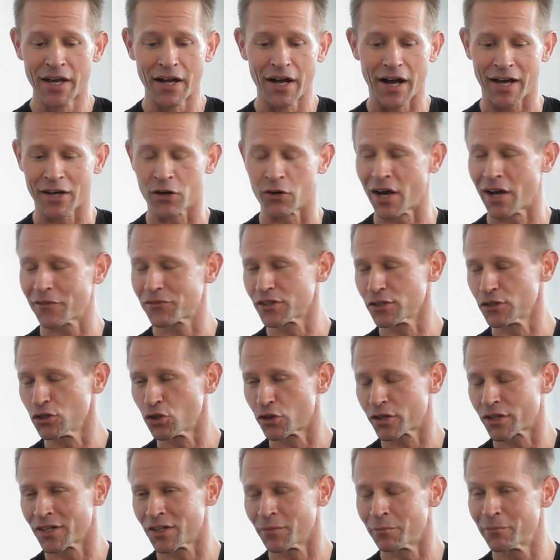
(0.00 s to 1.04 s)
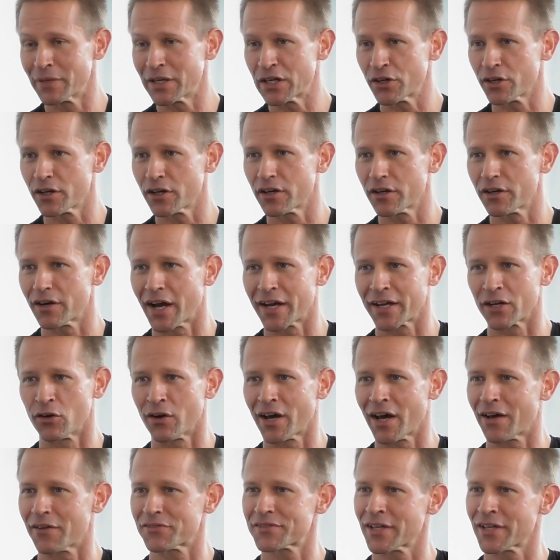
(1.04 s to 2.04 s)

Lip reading: I don't have to look in a mirror. I don't have